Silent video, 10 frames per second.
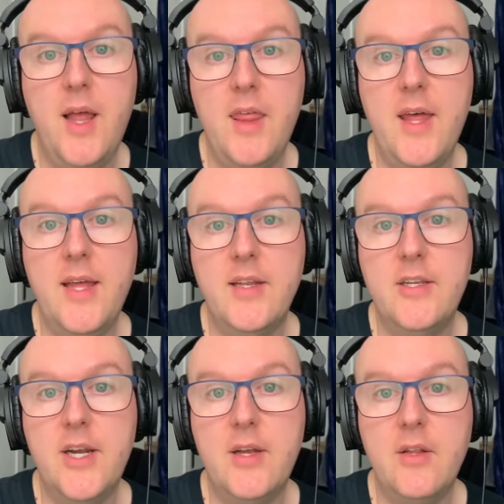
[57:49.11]
then
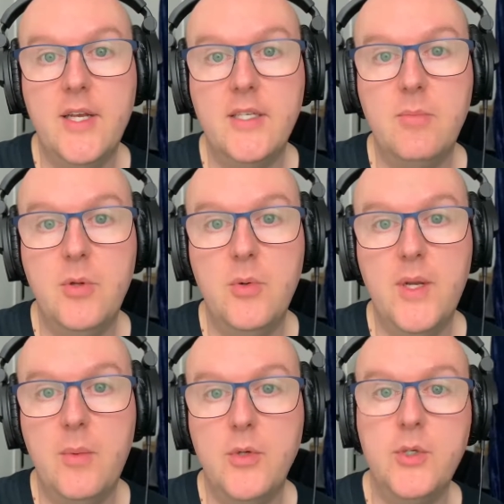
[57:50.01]
check out the links below and
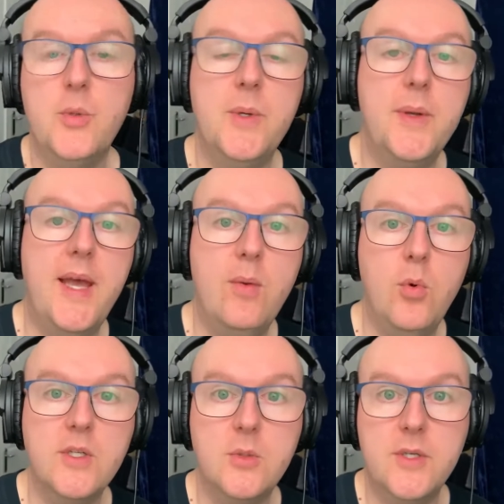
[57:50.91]
I will show you again
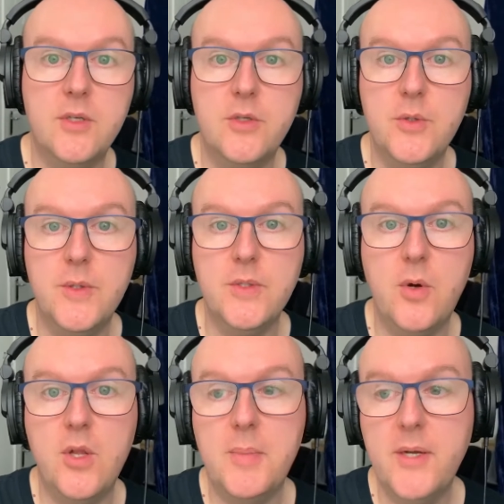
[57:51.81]
what Switcher Studio is
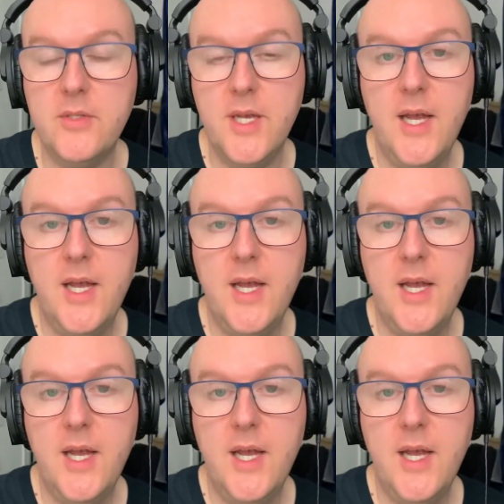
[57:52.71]
all about.